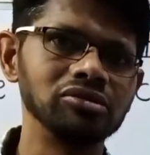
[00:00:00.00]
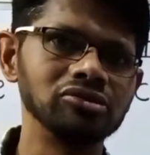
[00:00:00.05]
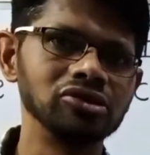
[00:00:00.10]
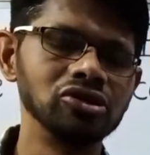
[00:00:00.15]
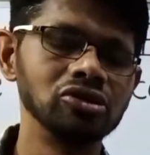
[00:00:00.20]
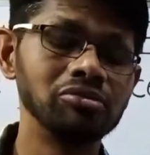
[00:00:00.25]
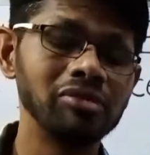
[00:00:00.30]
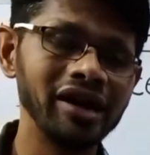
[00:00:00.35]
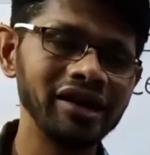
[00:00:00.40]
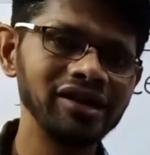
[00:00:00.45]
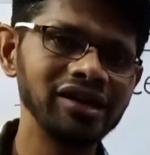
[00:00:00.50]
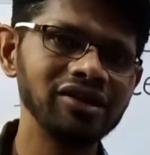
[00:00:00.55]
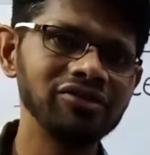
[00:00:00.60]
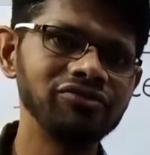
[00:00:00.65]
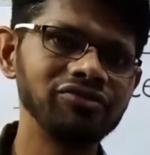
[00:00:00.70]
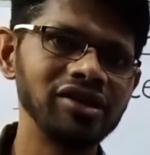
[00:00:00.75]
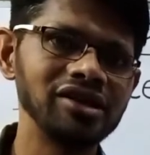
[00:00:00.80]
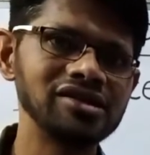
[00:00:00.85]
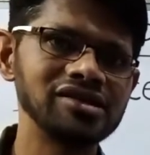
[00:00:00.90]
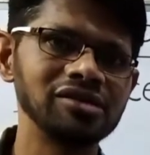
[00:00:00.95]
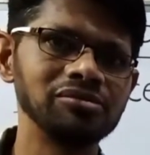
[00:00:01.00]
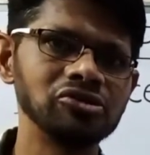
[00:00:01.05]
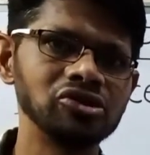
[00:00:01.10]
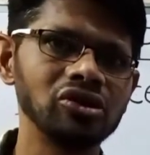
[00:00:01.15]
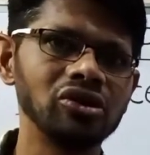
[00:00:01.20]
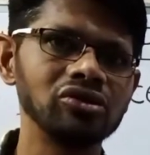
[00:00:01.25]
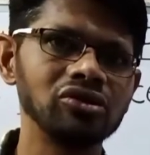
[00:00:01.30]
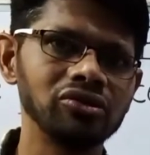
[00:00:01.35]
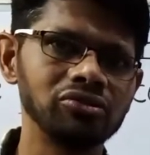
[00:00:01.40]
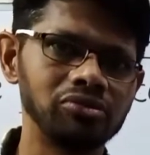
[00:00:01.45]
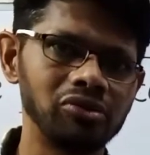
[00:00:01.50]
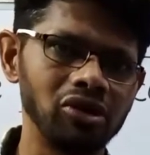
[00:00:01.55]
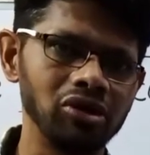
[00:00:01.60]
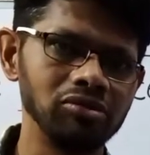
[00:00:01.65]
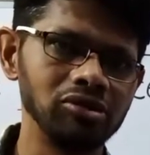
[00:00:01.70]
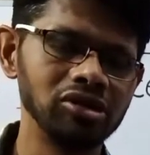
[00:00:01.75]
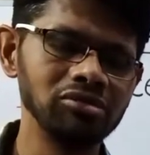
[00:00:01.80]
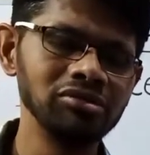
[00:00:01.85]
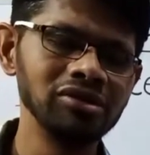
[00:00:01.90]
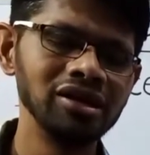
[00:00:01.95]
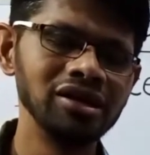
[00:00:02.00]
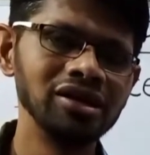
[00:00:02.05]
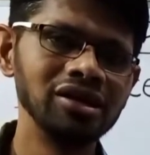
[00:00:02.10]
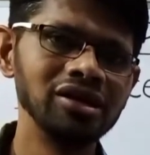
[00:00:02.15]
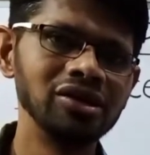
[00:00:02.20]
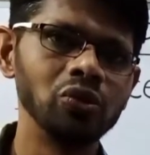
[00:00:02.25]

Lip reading: You might have faced some sort of problem